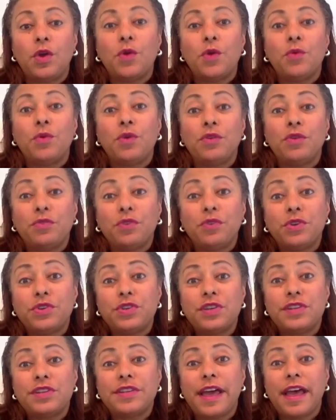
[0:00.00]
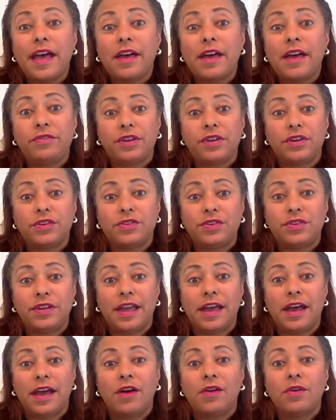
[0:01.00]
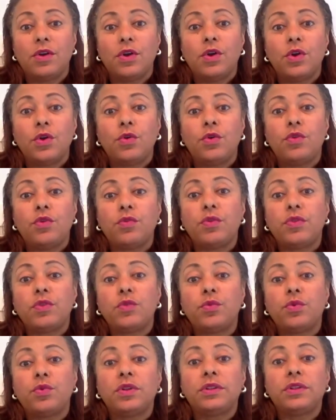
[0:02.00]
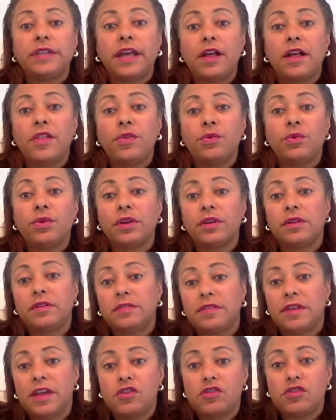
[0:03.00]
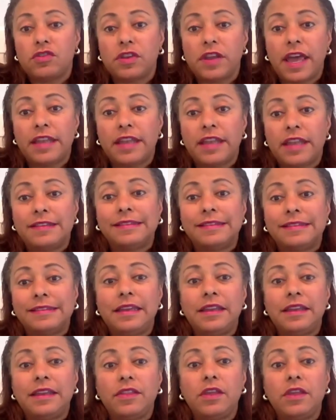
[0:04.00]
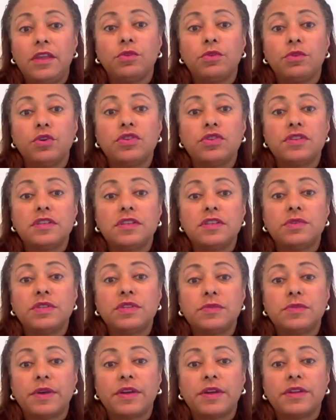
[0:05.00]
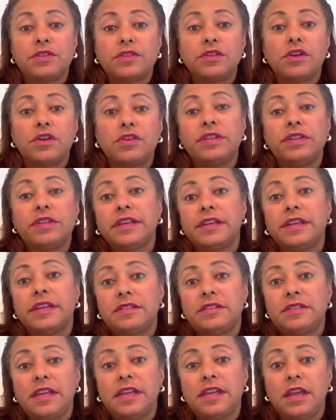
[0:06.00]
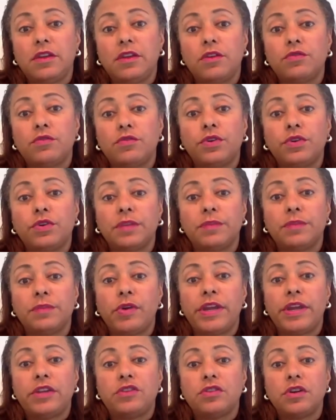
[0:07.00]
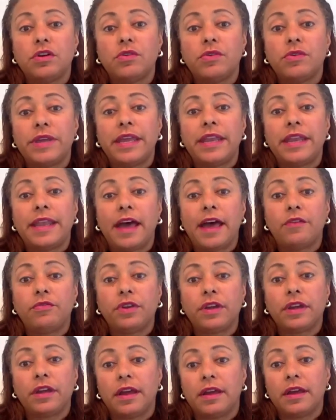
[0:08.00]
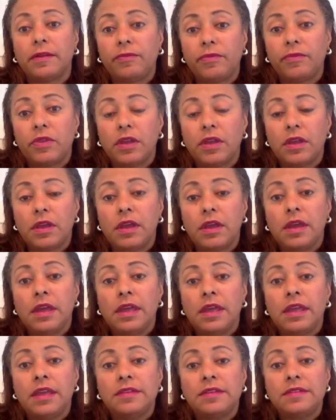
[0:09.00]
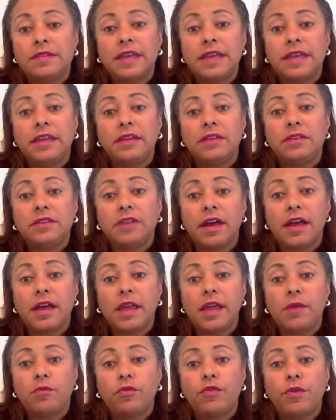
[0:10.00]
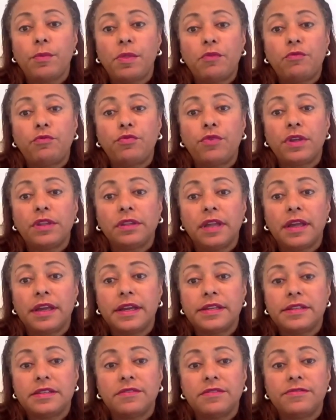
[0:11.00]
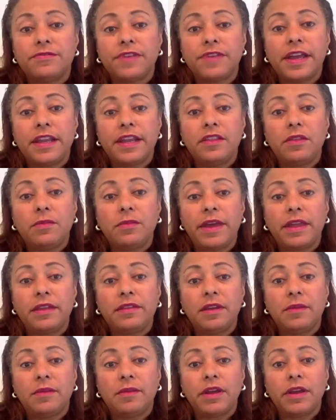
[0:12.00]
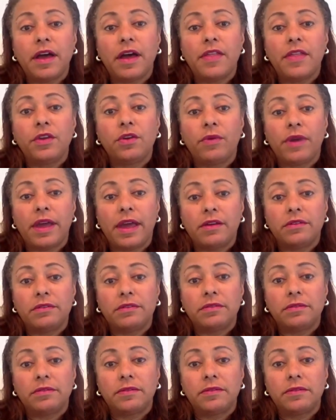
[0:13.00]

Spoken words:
We are fortunate to have Dr. Yao, who is with the World Health Organization and is leading the emergency response to COVID-19 for WHO in Africa. He is taking time from the front lines of fighting the pandemic on the ground